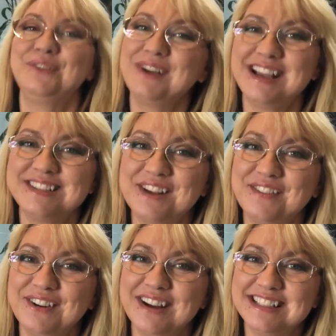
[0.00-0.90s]
you guys
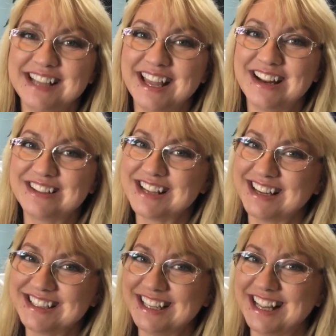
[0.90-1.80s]
have a great day and I'll
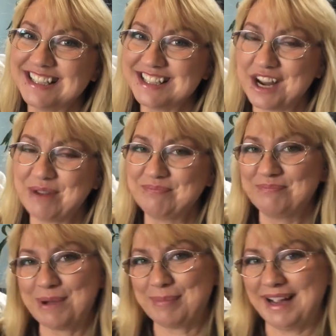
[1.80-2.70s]
talk to you next time.
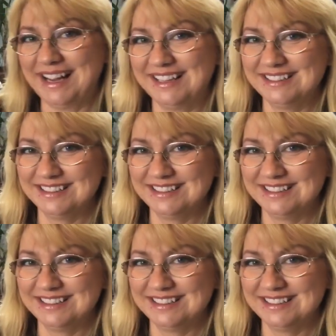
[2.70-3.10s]
Bye-bye.